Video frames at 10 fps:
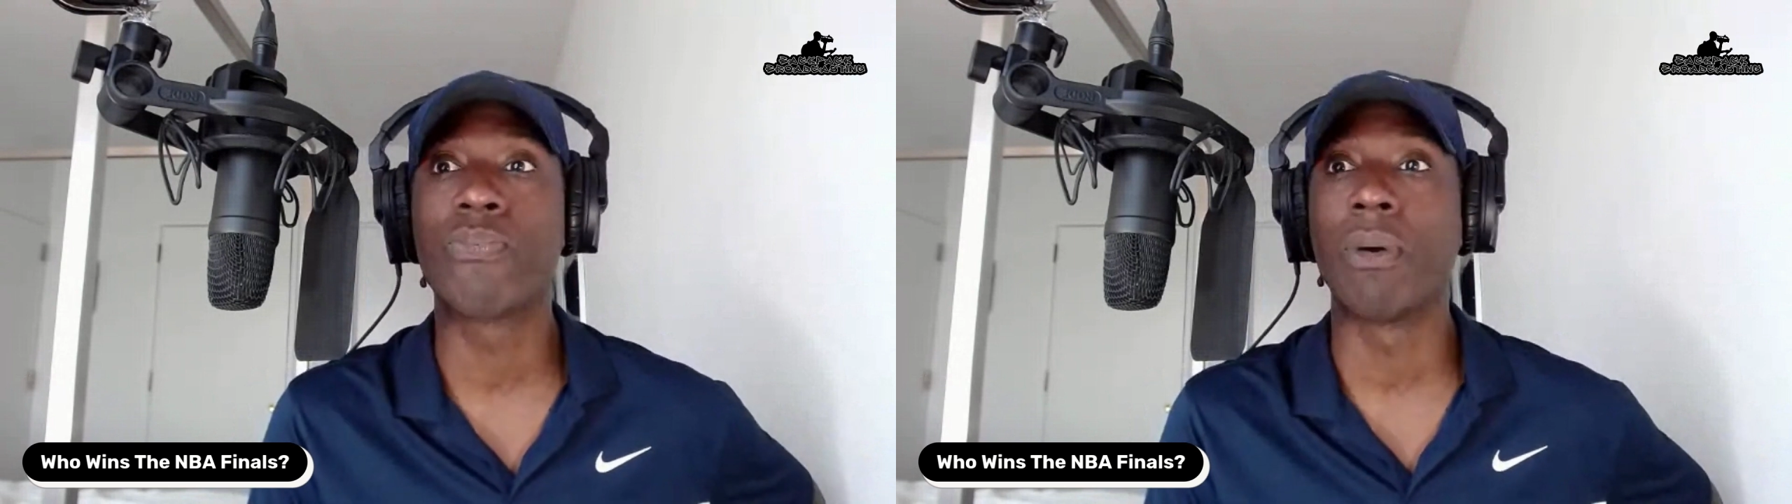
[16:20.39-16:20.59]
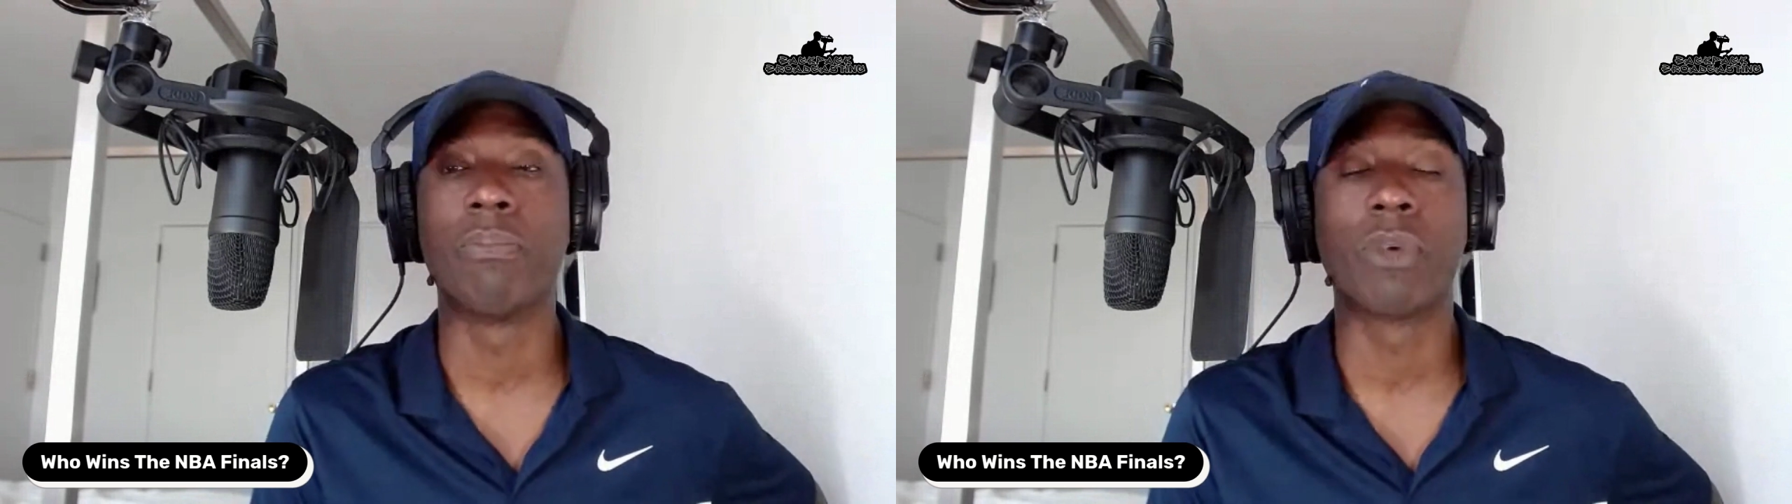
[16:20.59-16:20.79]

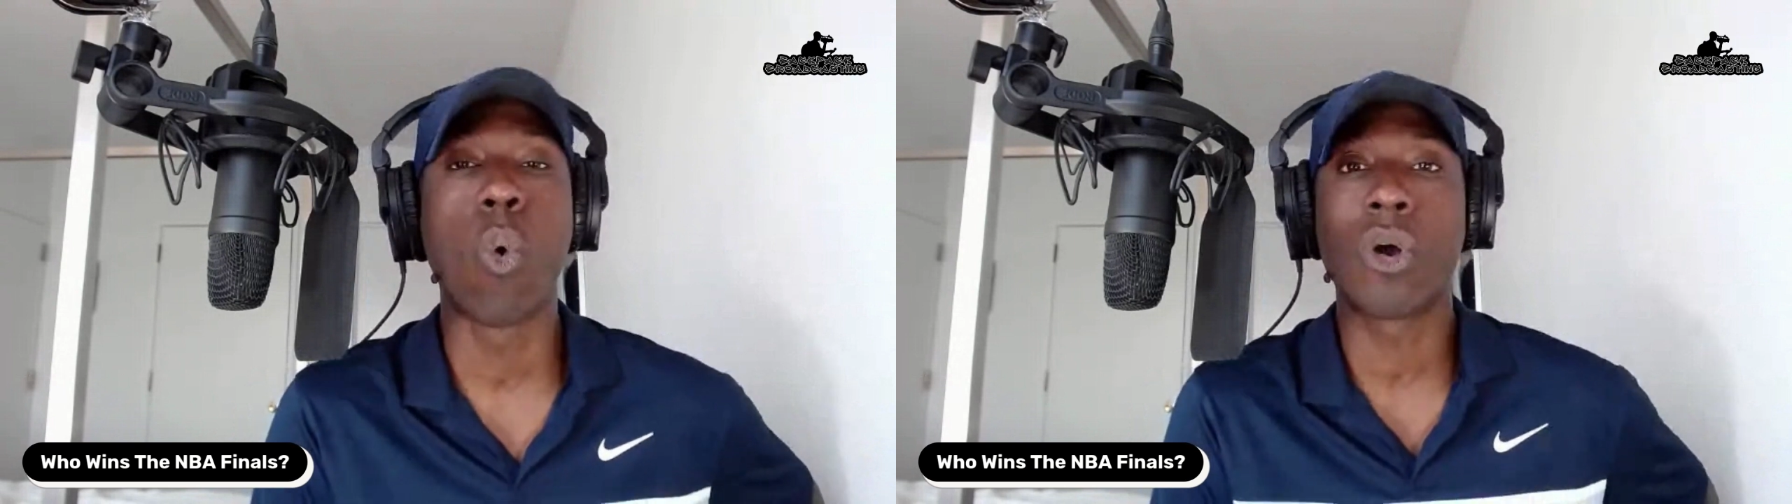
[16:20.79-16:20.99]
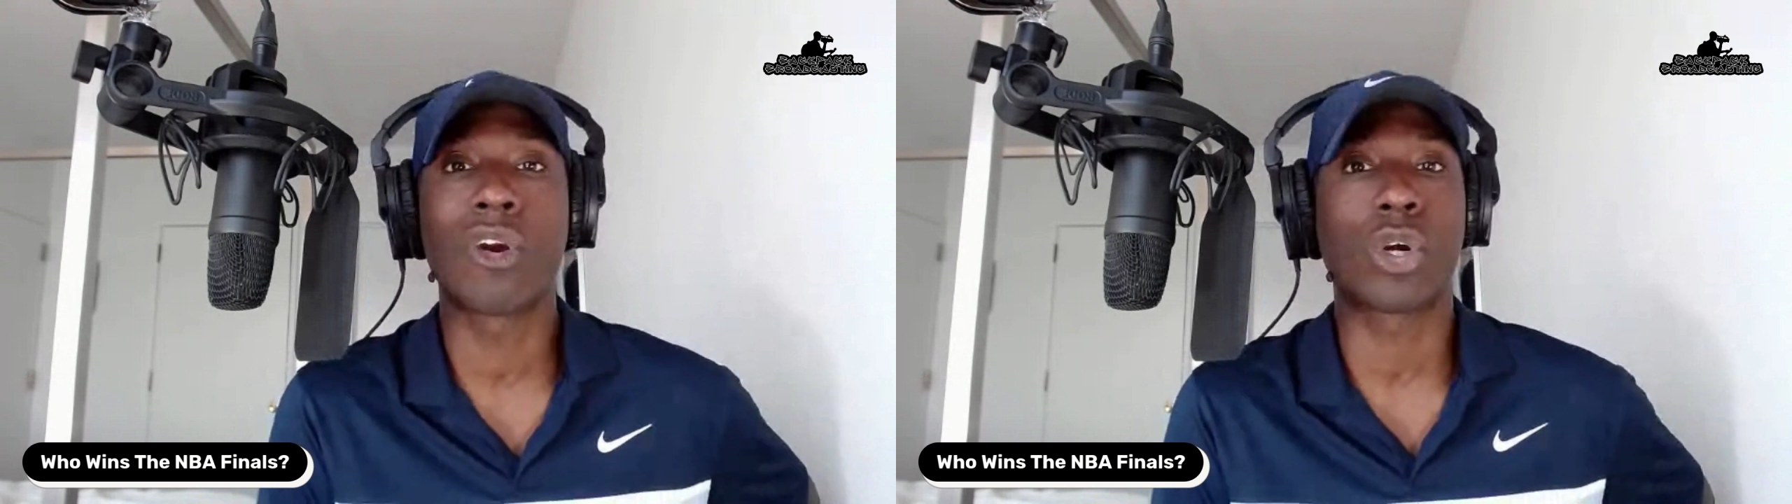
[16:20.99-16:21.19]
from
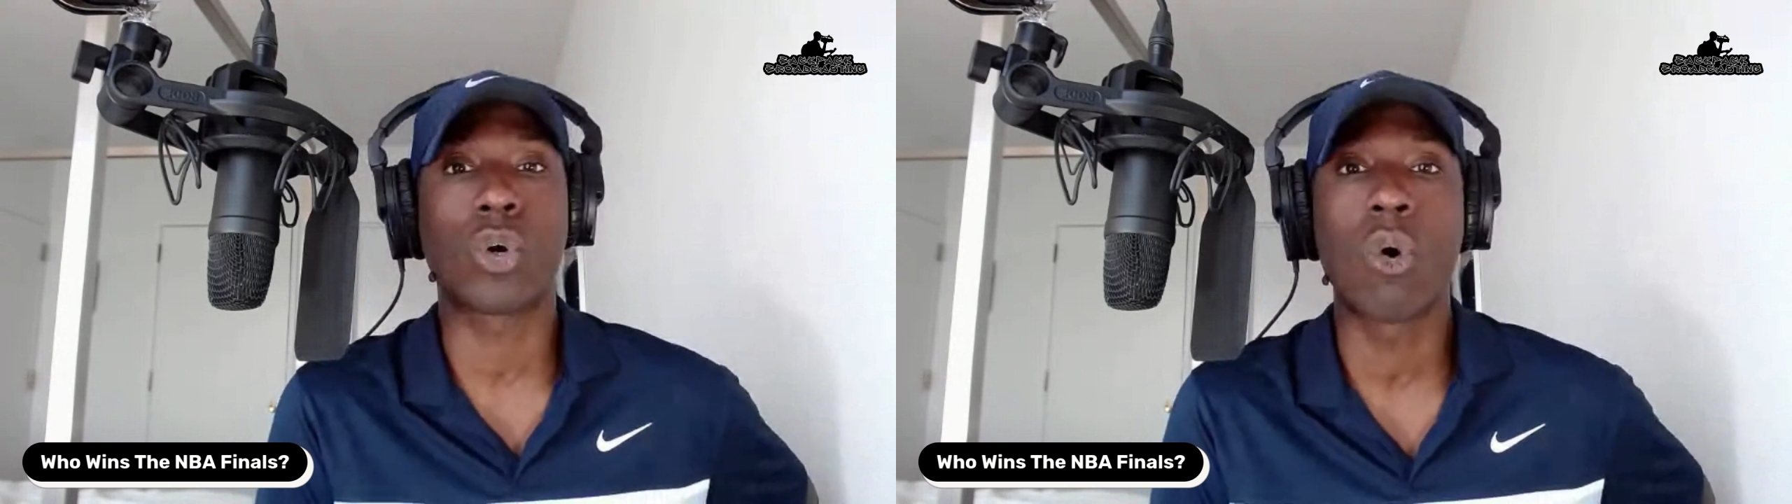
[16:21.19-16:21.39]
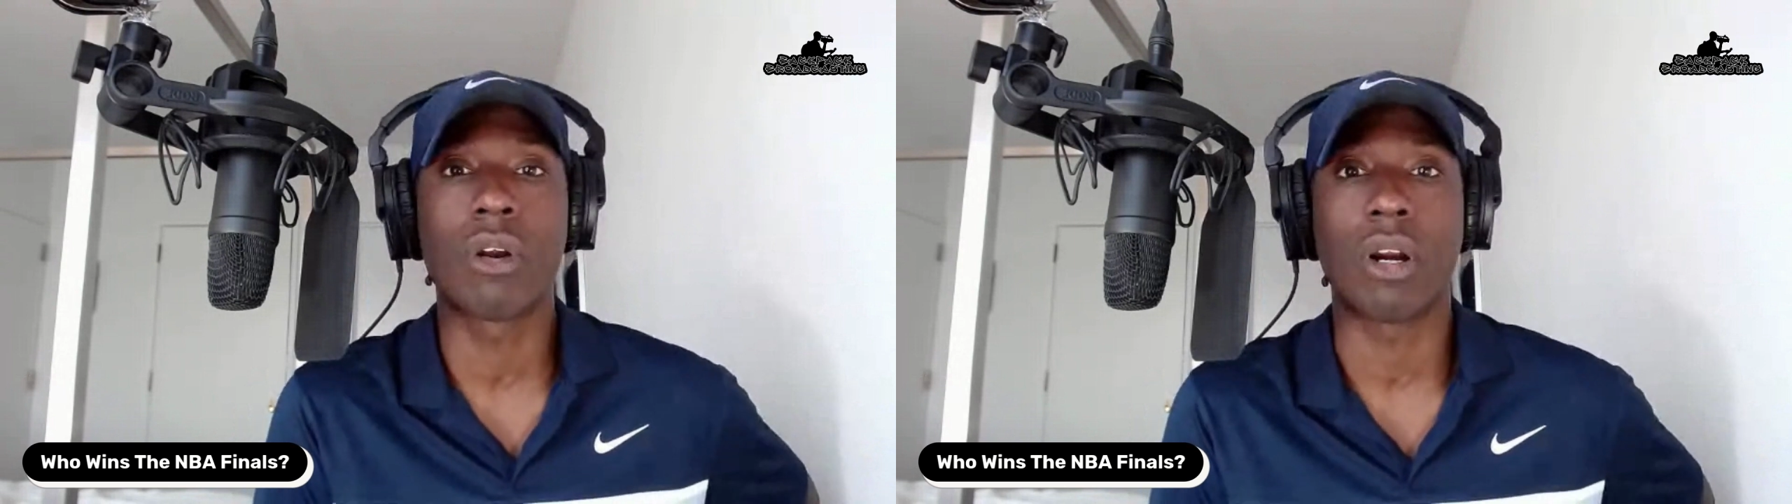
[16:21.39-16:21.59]
quarter to
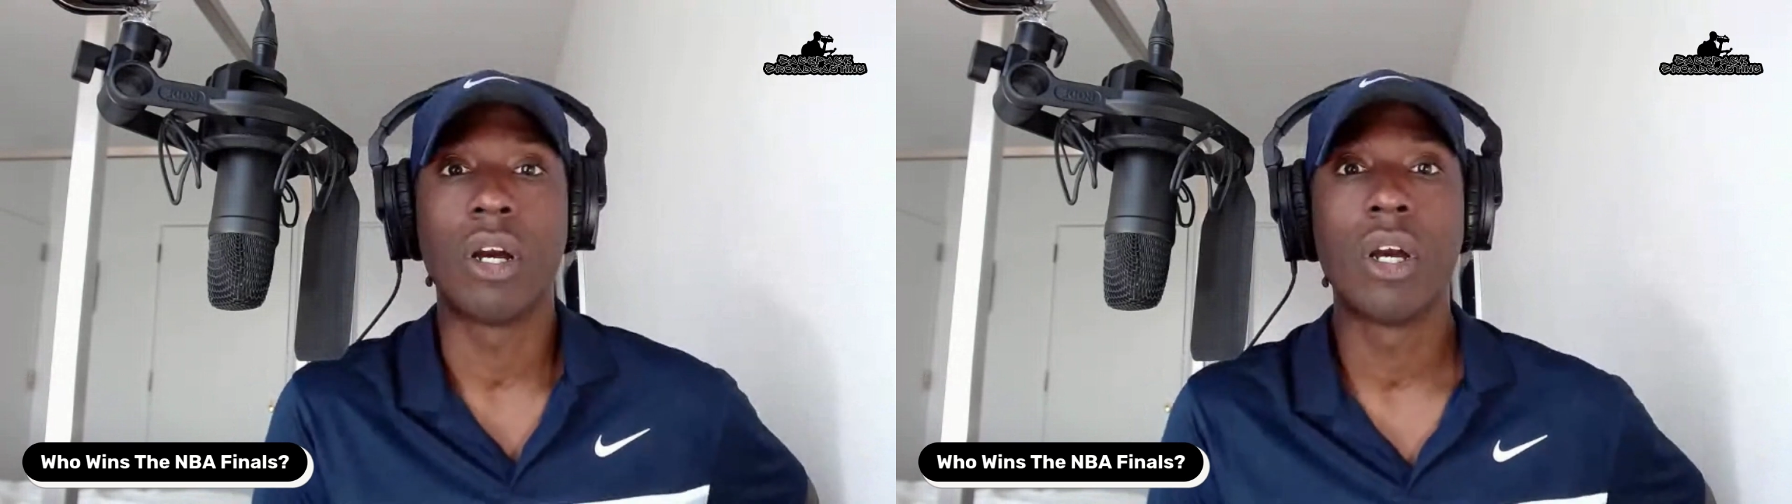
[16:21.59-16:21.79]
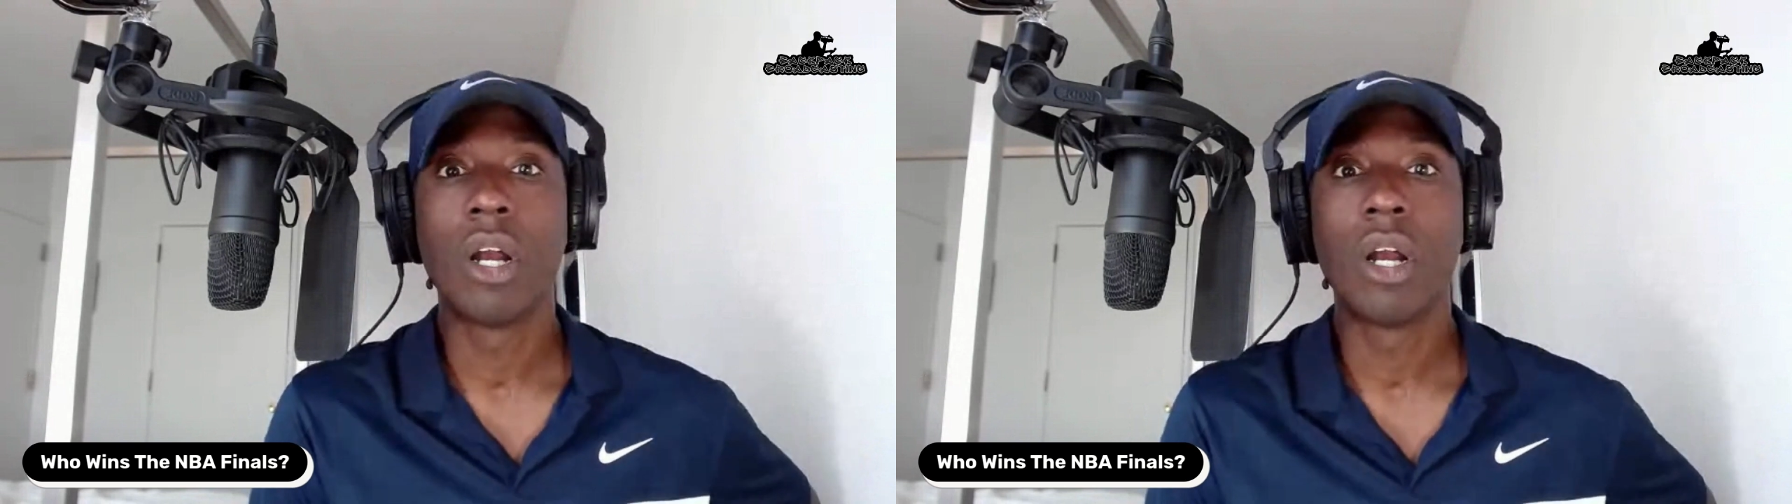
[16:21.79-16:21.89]
quarter.